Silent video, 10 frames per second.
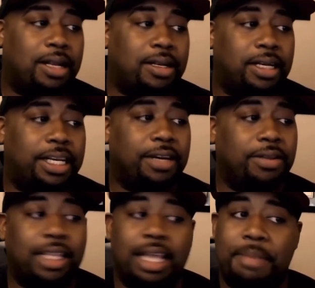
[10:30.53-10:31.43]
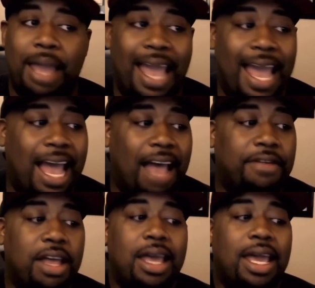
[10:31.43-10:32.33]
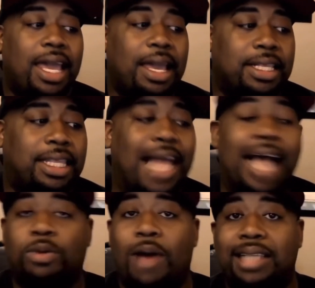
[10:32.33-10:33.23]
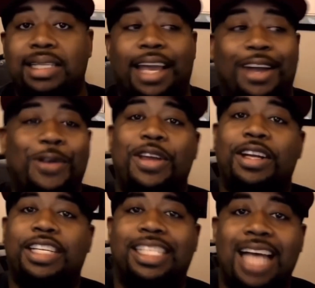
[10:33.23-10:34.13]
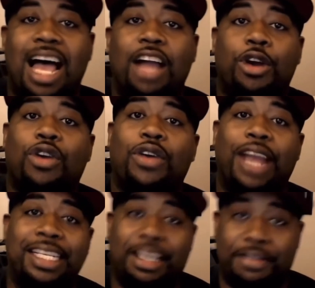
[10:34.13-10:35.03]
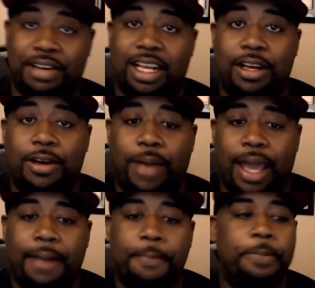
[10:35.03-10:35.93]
deal that they may have. That's why I say go there to jog your creativity. Okay,